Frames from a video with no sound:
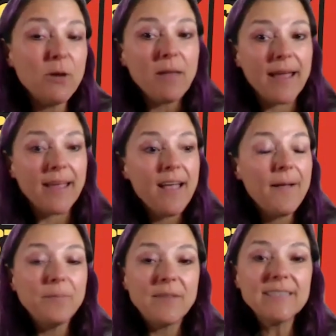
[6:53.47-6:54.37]
I'm like,
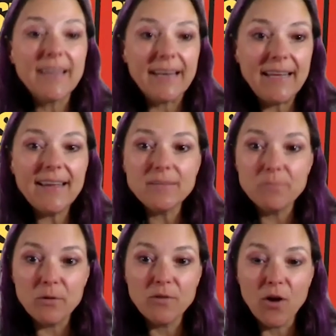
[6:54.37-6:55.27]
this lady has
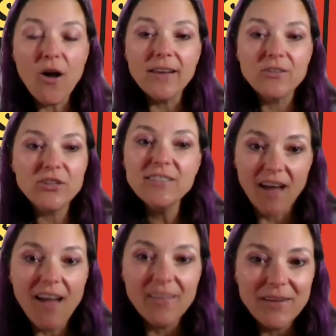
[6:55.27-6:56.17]
moved on. She's
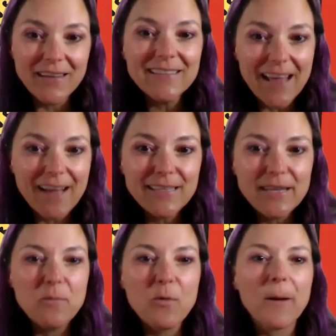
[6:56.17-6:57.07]
not living in this house
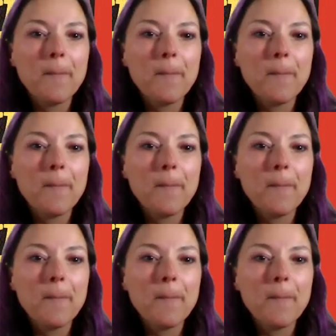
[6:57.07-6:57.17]
anymore.